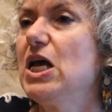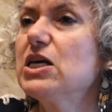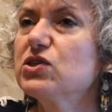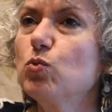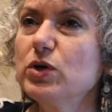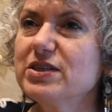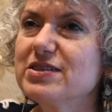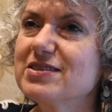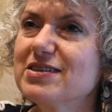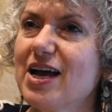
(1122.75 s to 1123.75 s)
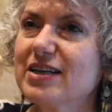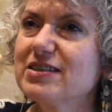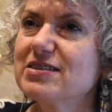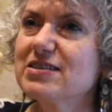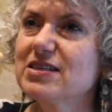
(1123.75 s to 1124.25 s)
So what is this like?
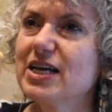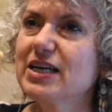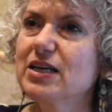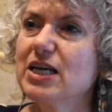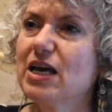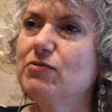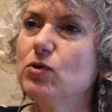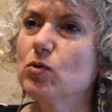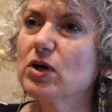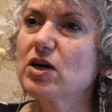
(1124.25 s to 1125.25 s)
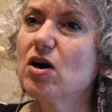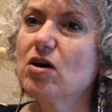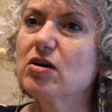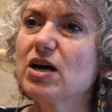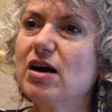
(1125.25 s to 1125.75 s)
This is like if you were a
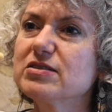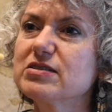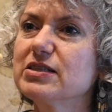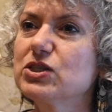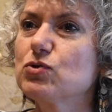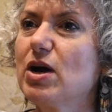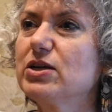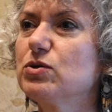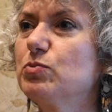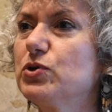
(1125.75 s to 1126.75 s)
car constantly trying to